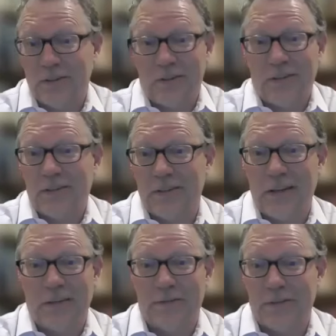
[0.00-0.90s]
It's just
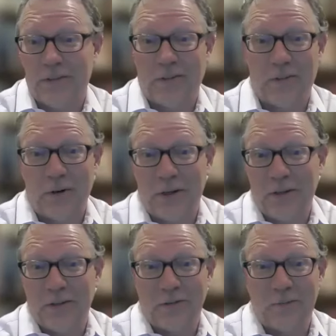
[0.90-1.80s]
like because thirty
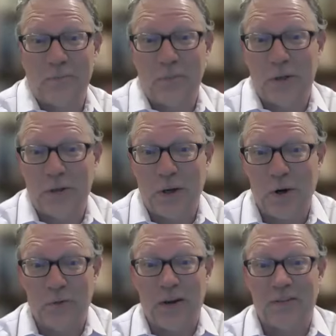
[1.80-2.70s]
is pretty low
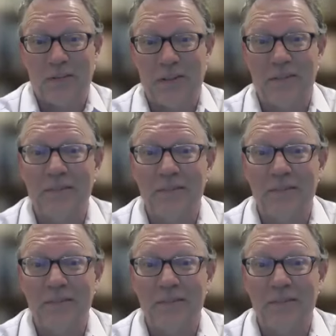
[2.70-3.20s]
if I see it.